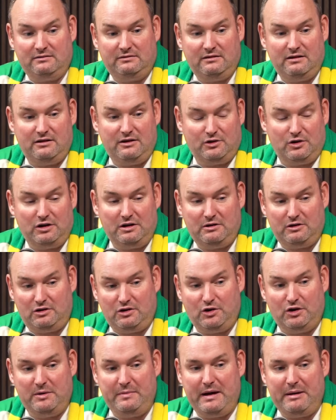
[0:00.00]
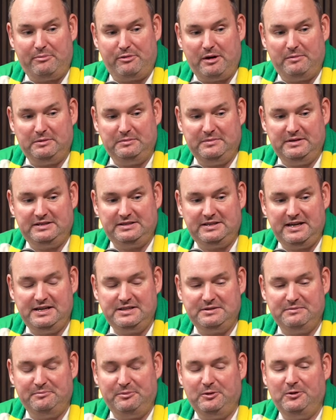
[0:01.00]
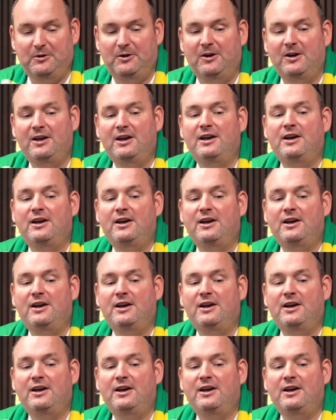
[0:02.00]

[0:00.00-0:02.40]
They're going to be a problem this season, but